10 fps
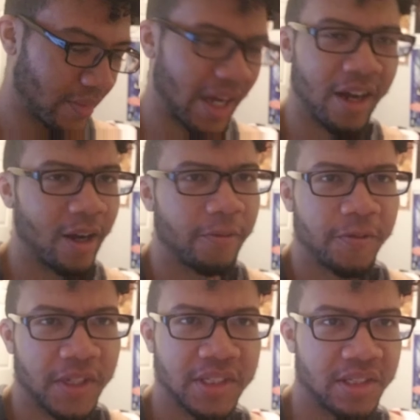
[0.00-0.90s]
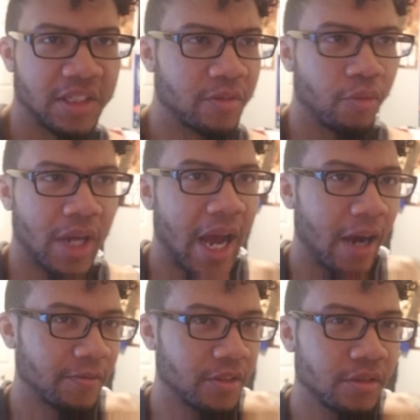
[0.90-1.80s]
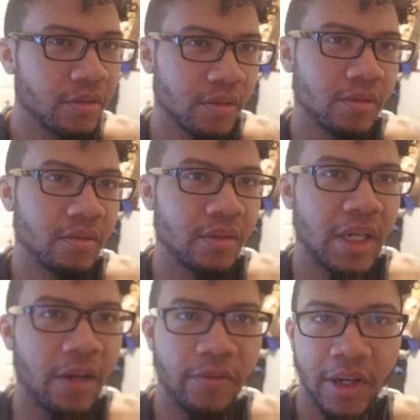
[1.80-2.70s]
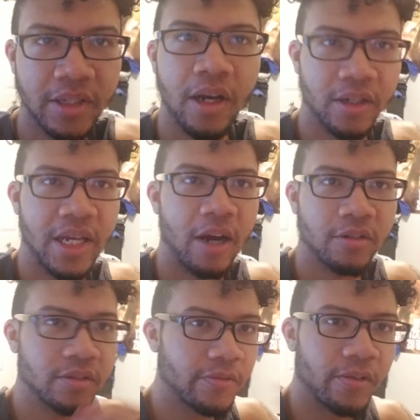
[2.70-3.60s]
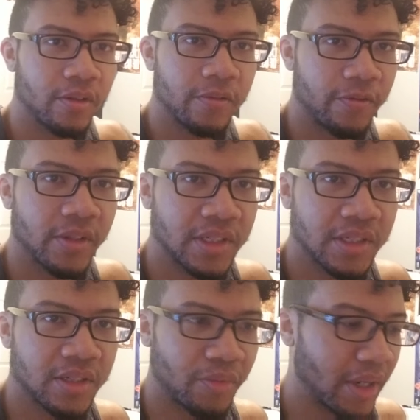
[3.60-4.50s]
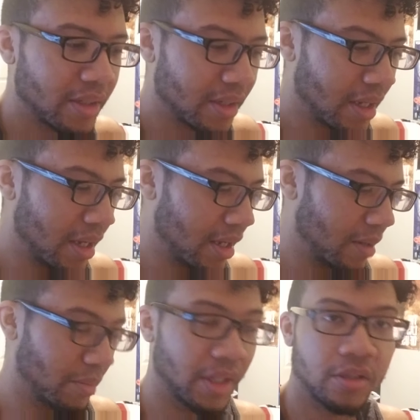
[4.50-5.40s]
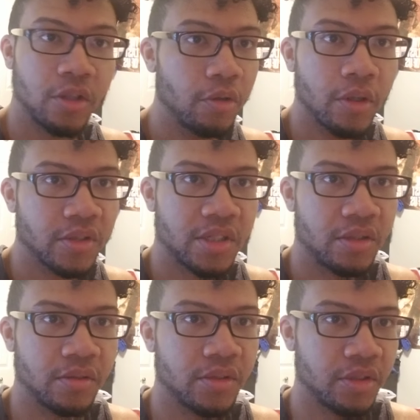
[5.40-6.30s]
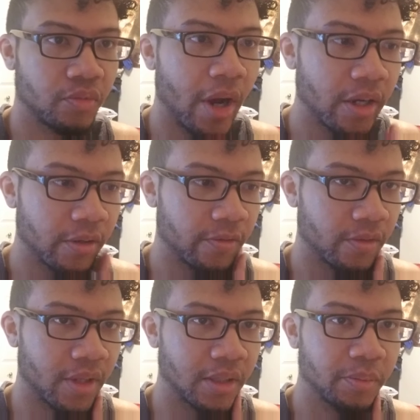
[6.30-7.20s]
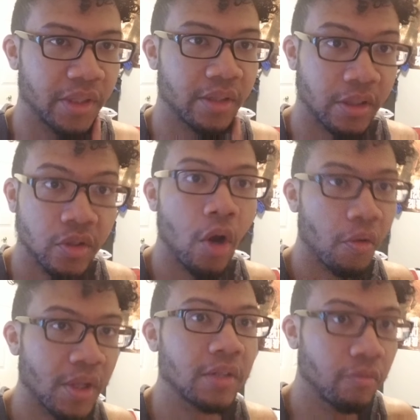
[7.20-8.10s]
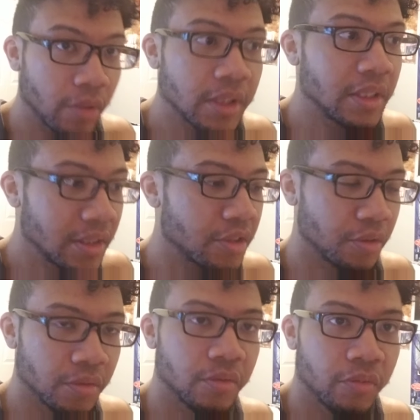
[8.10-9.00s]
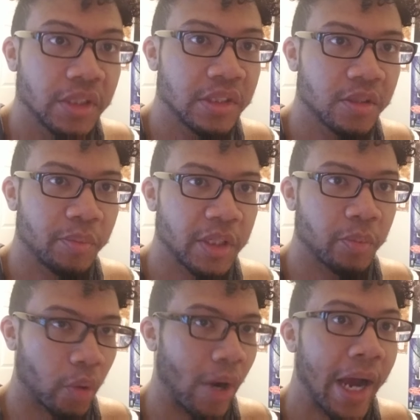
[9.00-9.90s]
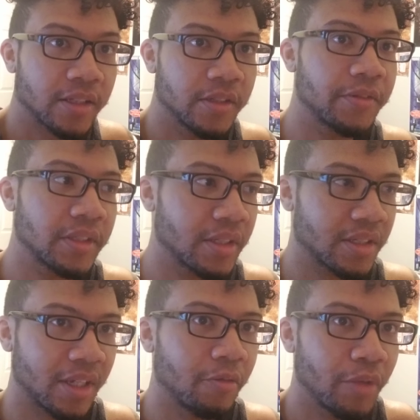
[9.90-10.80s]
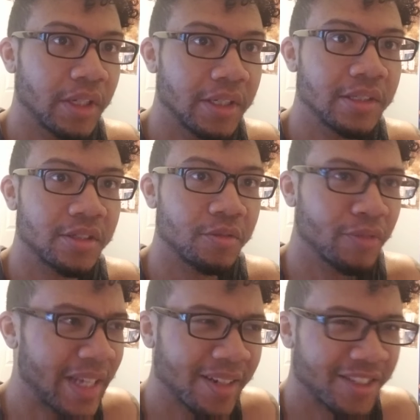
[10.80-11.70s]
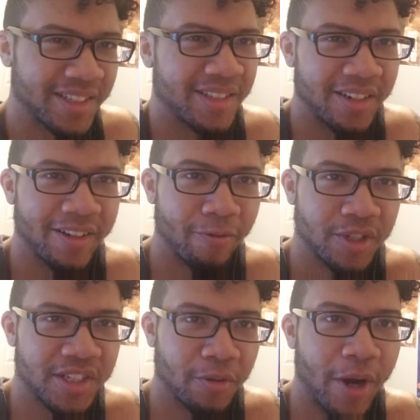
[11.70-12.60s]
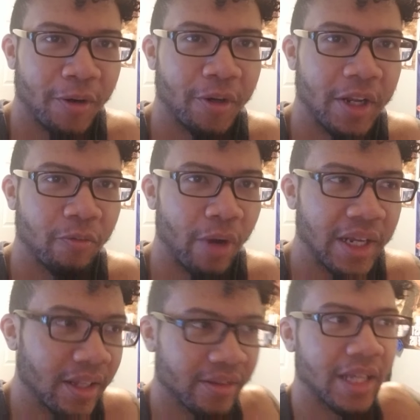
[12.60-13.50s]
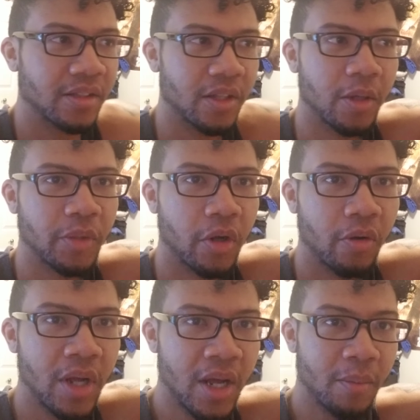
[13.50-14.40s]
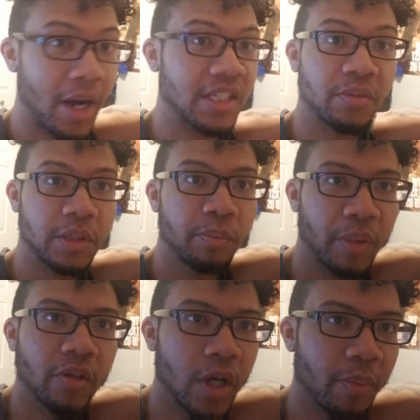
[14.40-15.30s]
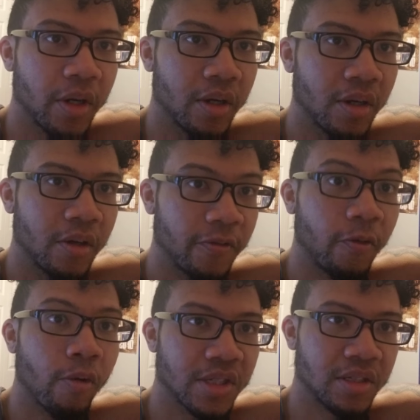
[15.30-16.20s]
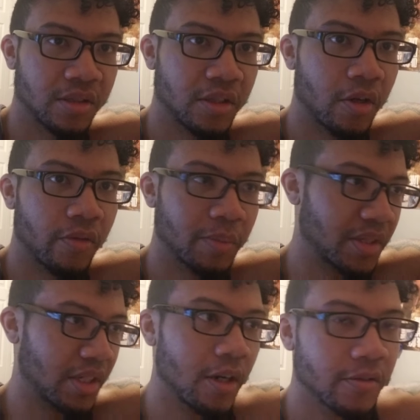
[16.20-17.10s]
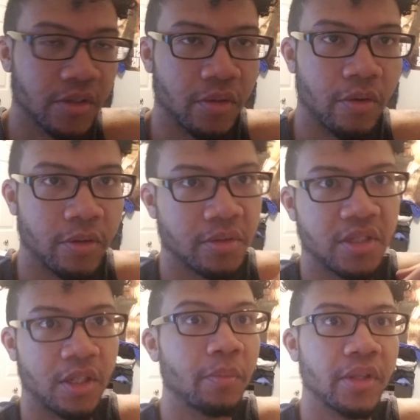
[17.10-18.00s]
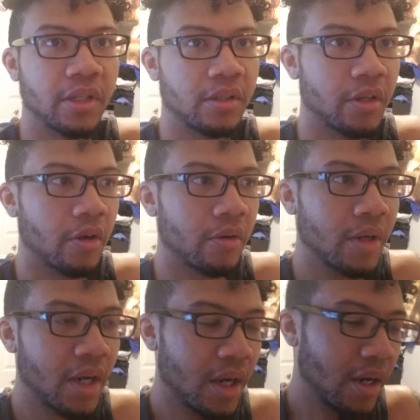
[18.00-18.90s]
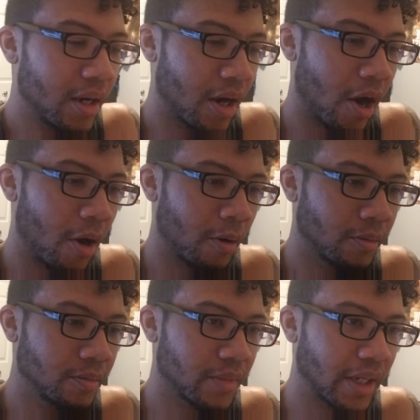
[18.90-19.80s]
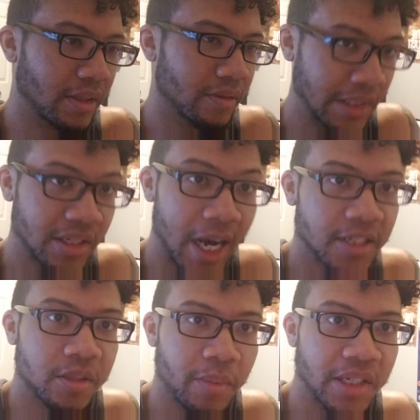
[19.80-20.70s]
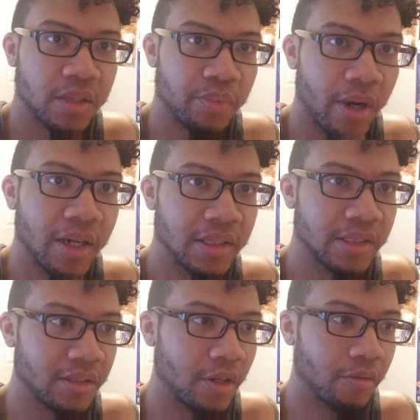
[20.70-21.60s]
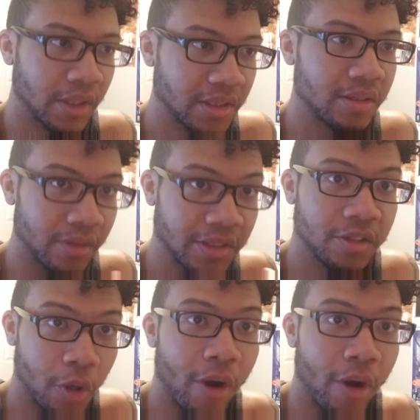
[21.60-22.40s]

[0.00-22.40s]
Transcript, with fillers: I, I feel like Zeke would have to have a, accounted for for this, right? But kudos to to Reiner for like being like, no, like we need to we need to be proactive in this. Like we need to we can't just sit up or sit around and, and wait and let them, you know, possibly build up a, a force, you know, themselves or, or something, you know. Um, like let's catch them by surprise, you know, let's let's go